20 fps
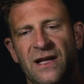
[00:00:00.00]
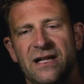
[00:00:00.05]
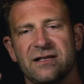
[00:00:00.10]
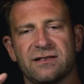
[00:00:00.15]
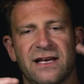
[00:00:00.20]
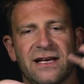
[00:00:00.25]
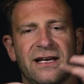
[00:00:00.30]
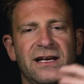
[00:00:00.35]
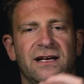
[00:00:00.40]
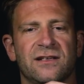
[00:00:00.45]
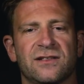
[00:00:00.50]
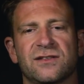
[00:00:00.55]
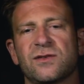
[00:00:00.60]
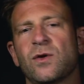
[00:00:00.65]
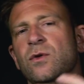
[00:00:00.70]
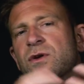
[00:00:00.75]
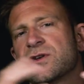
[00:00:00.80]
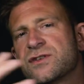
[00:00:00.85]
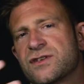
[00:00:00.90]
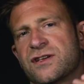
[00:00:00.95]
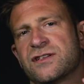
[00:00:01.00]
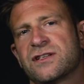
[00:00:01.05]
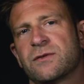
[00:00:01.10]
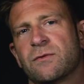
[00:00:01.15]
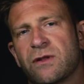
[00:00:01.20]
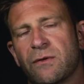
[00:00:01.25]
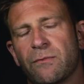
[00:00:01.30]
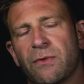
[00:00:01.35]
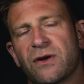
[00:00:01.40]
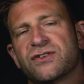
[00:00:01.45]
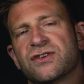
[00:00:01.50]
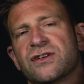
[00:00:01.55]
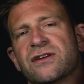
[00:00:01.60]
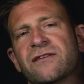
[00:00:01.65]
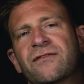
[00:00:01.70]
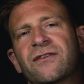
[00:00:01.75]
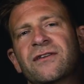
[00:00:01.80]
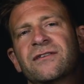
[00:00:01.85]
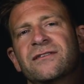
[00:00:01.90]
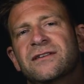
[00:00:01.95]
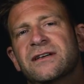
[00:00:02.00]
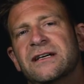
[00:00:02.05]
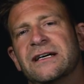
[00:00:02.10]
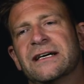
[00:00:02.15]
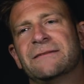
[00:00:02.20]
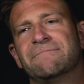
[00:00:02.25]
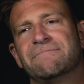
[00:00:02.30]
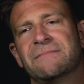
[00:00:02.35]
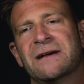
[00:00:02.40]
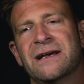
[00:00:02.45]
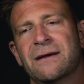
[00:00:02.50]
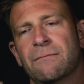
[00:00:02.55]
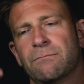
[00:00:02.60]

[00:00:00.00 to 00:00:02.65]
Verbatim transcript: it's like a solar system with a bunch of different um,